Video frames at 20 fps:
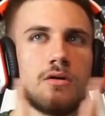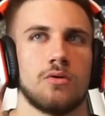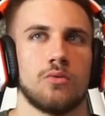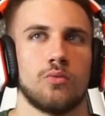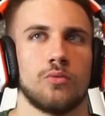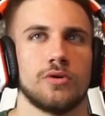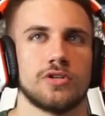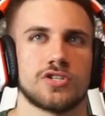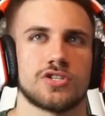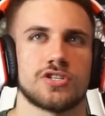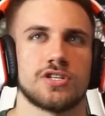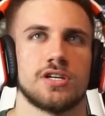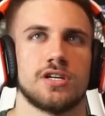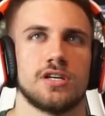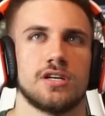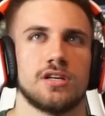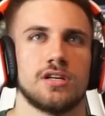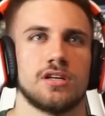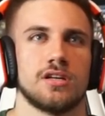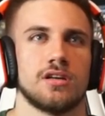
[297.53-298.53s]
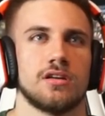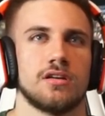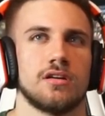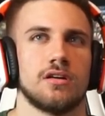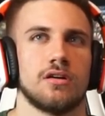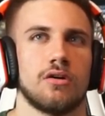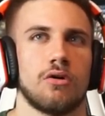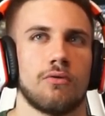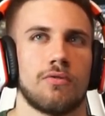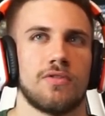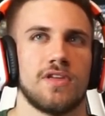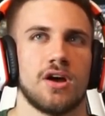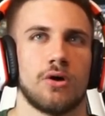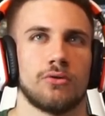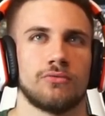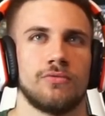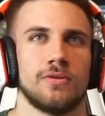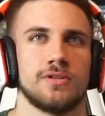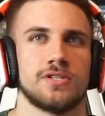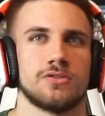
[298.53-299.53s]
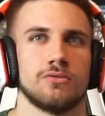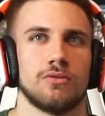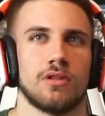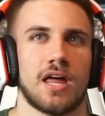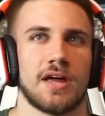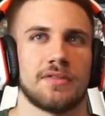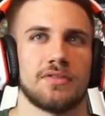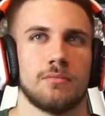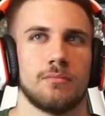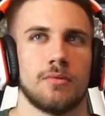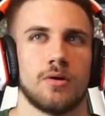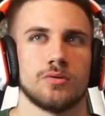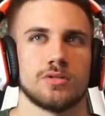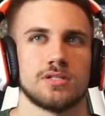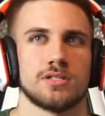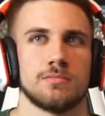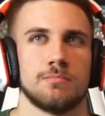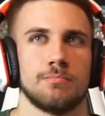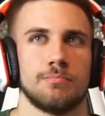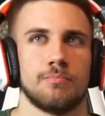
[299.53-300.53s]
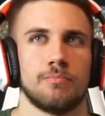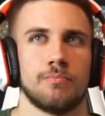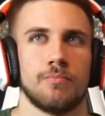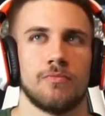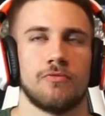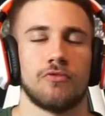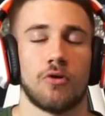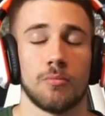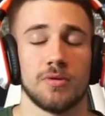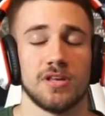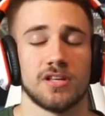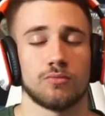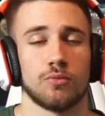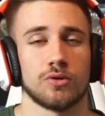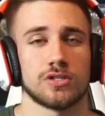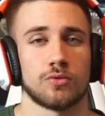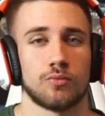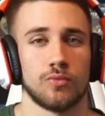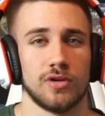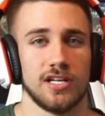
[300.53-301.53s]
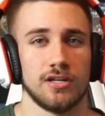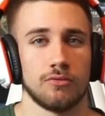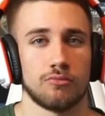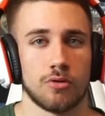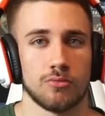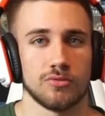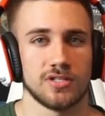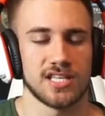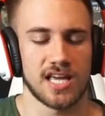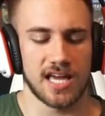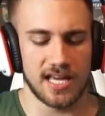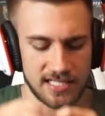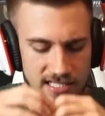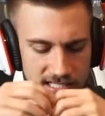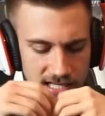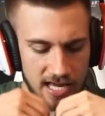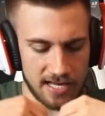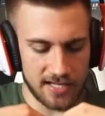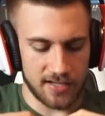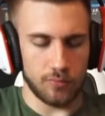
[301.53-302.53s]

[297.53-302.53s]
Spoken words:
Which of the outfits do you like the most? For me, it was really rosés, like